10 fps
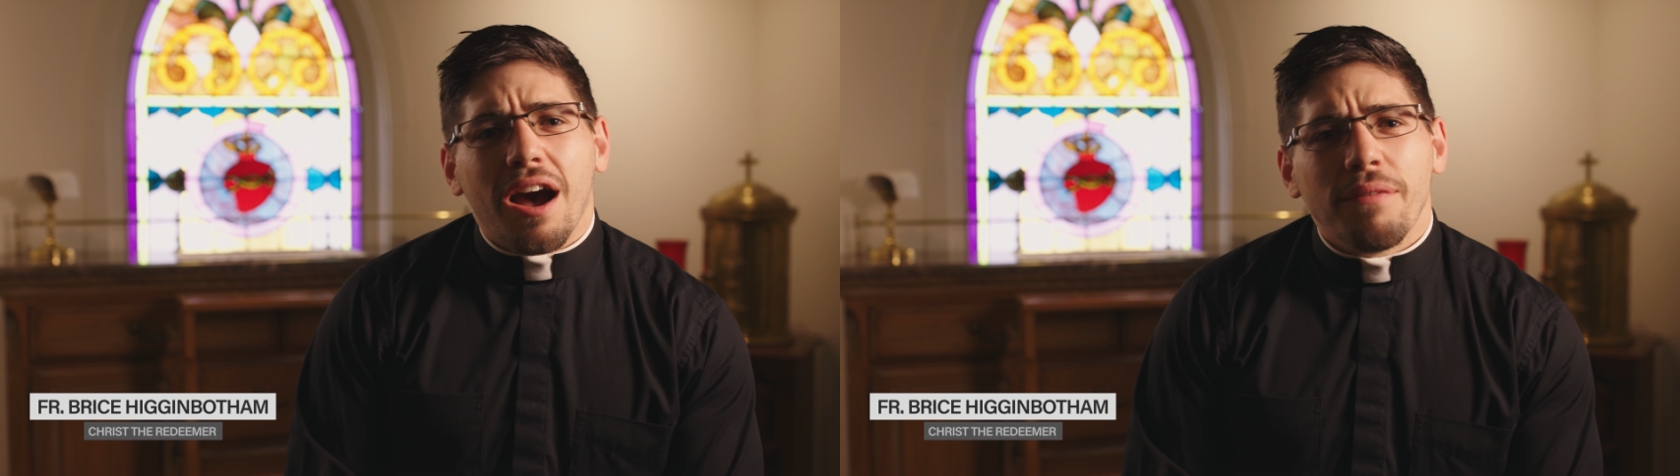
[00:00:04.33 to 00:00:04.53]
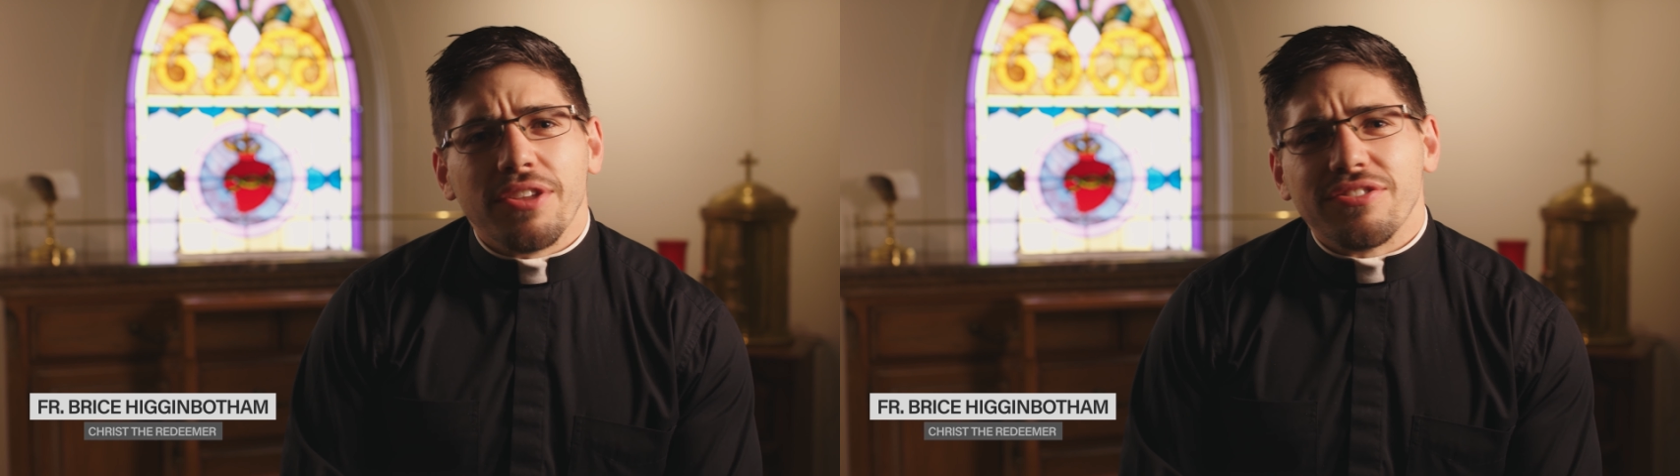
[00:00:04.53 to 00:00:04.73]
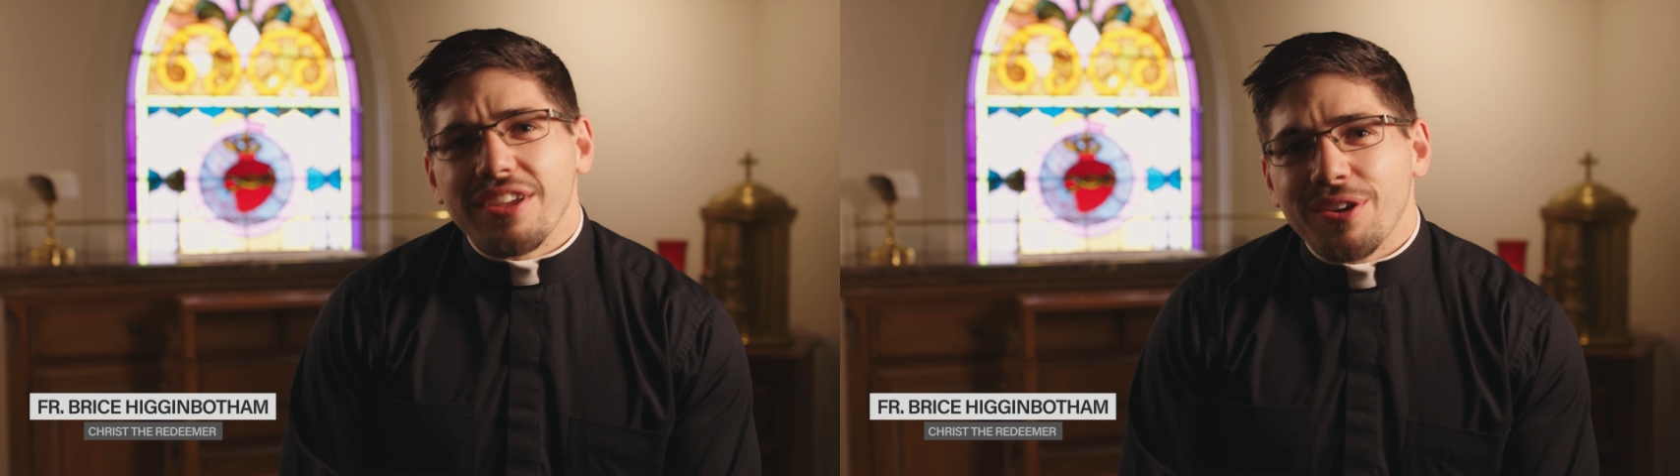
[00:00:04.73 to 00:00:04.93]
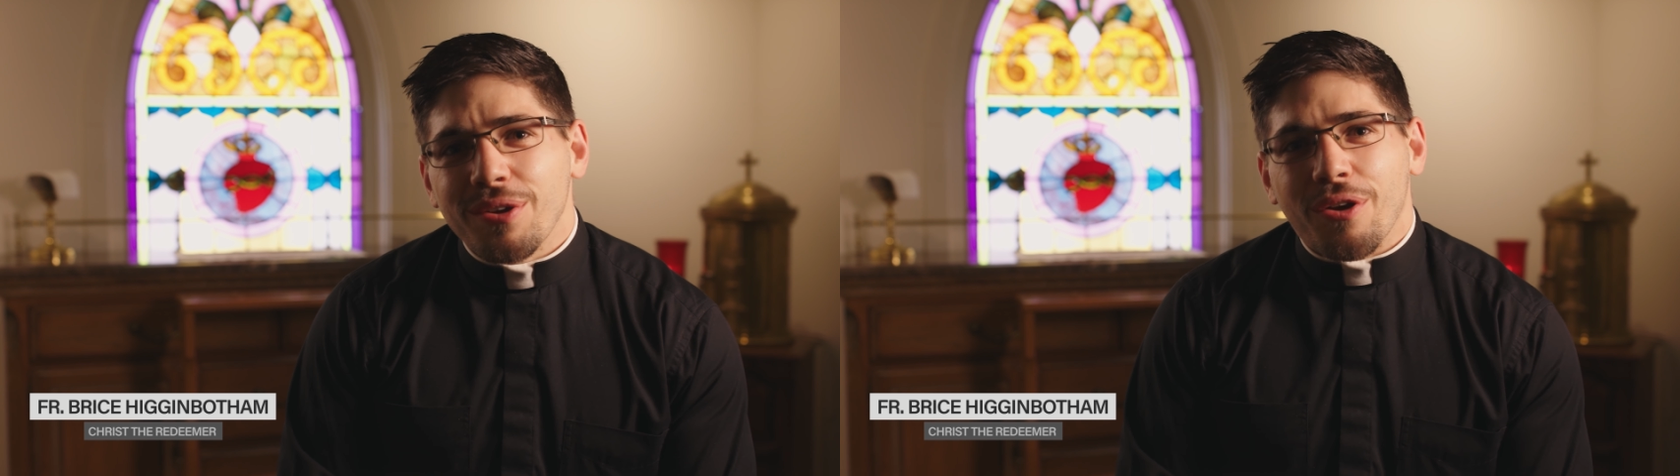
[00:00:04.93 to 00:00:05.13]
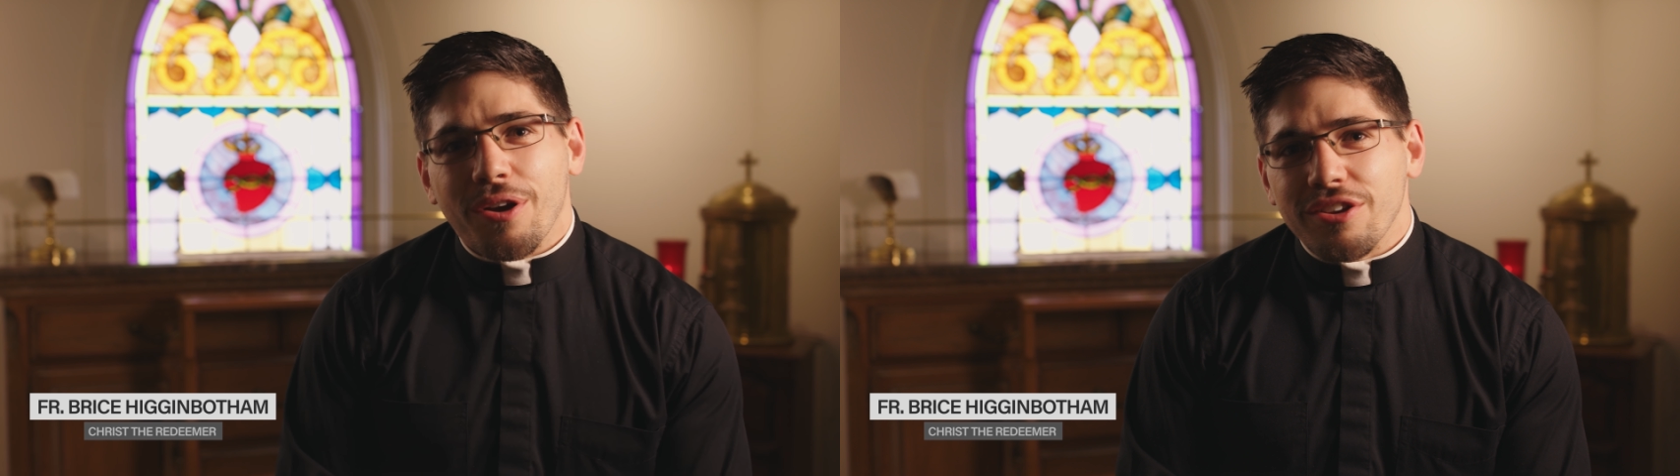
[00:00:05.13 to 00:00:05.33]
of the
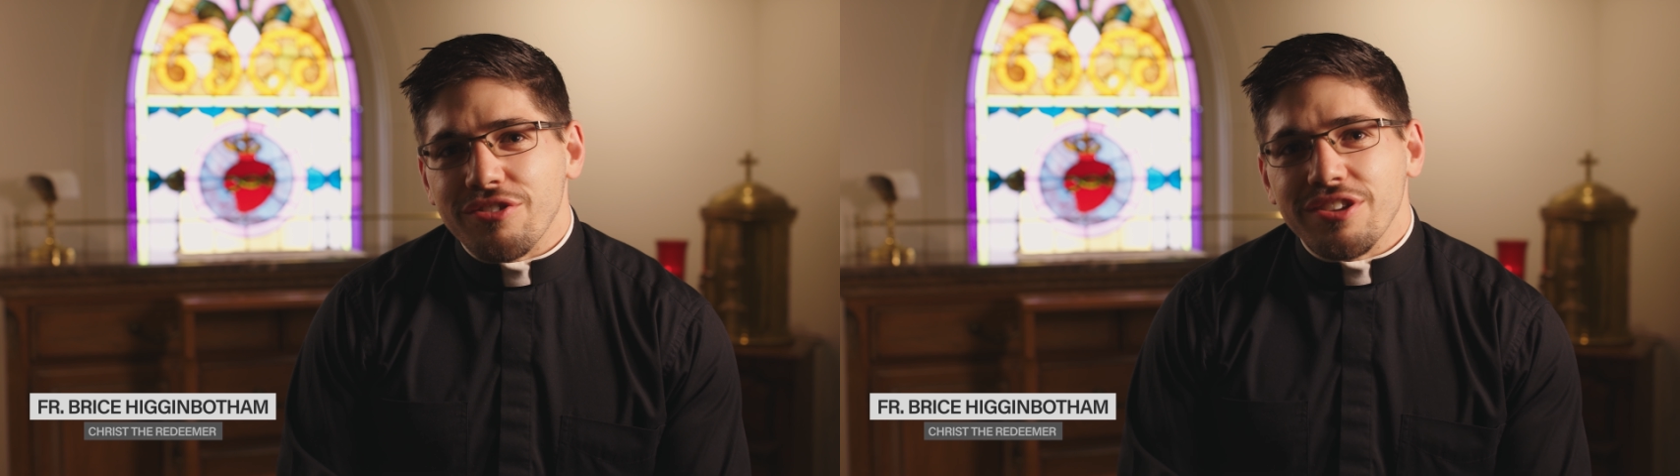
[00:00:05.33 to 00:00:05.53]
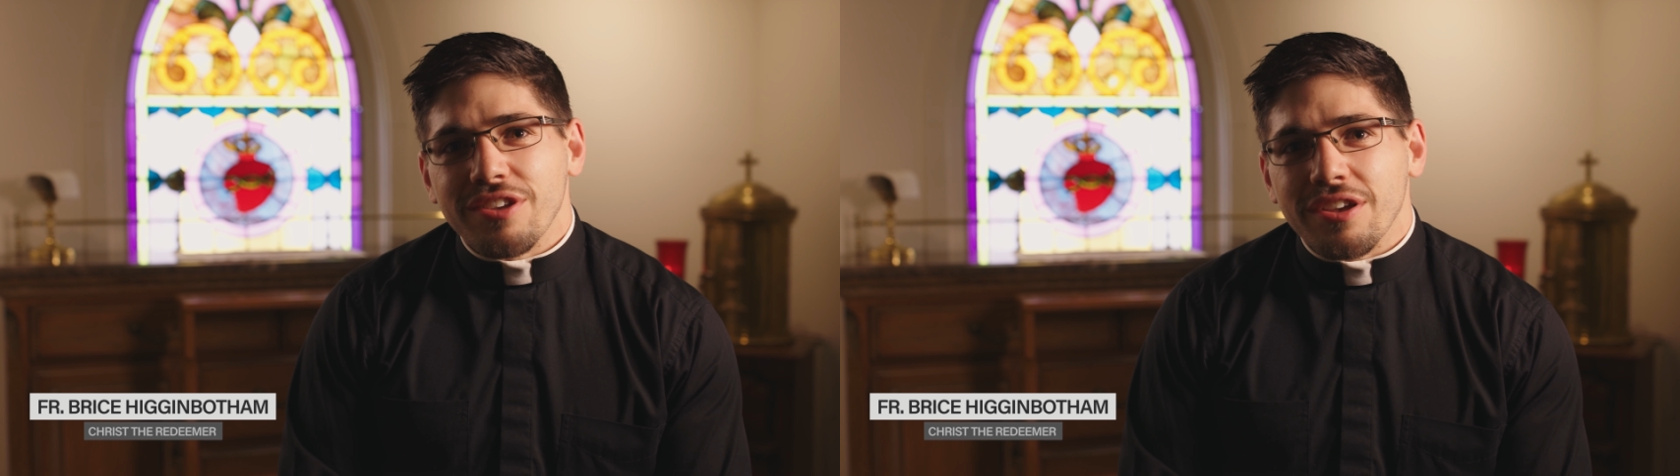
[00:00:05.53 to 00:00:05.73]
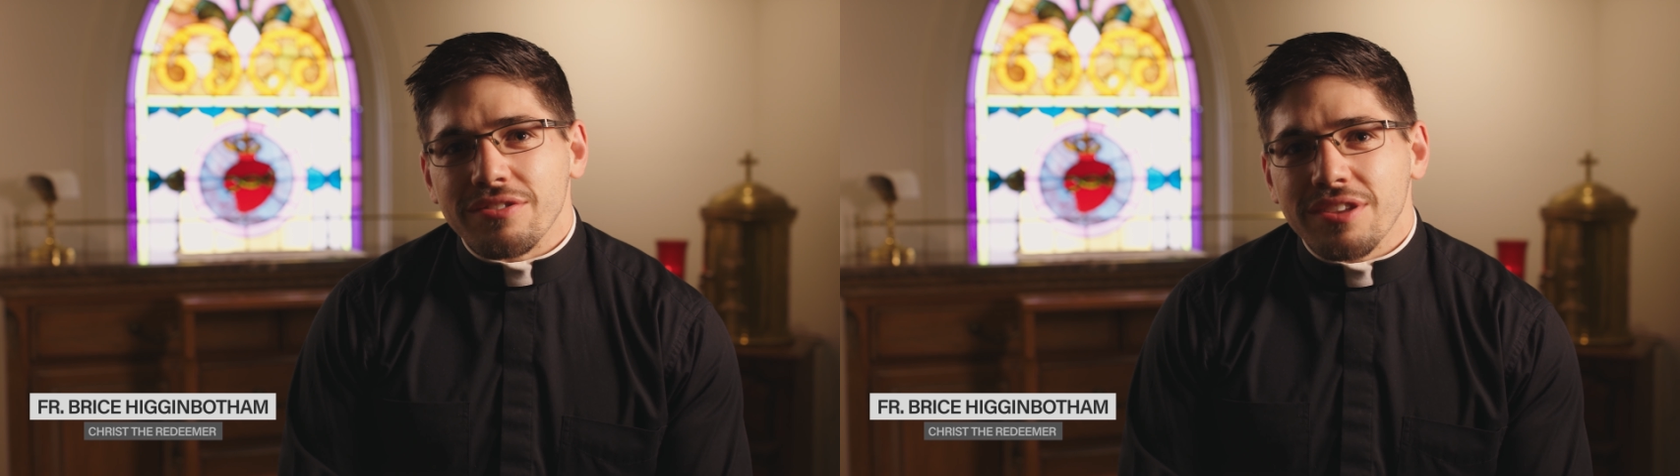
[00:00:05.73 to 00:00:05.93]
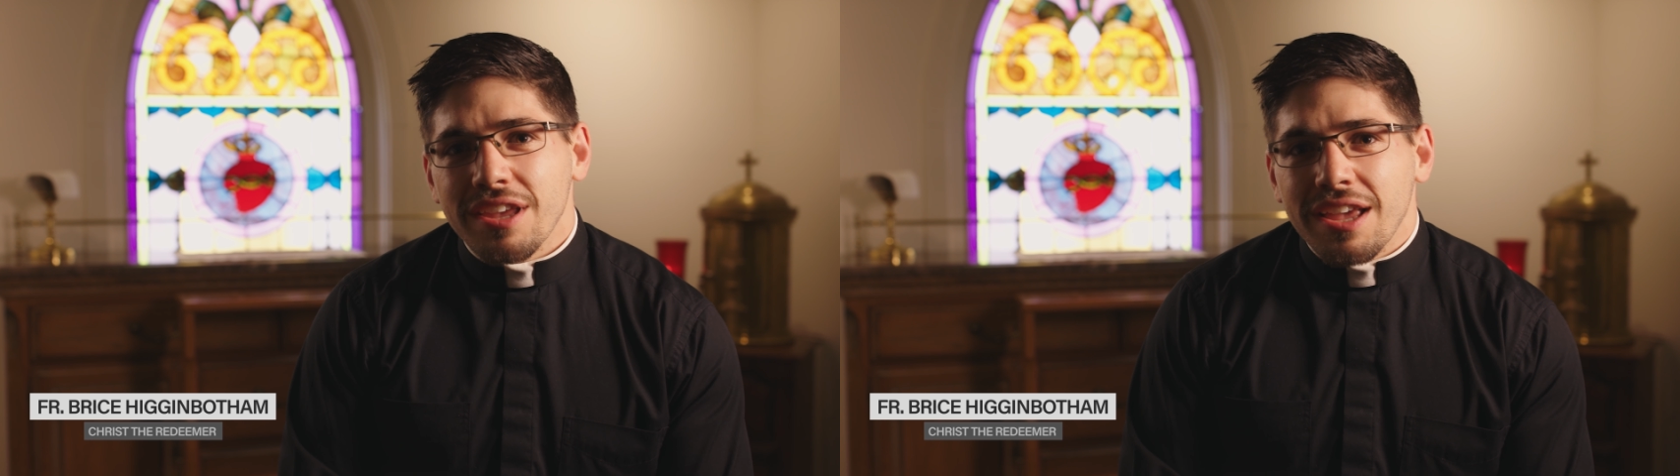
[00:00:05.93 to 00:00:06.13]
Sacred Heart of Jesus.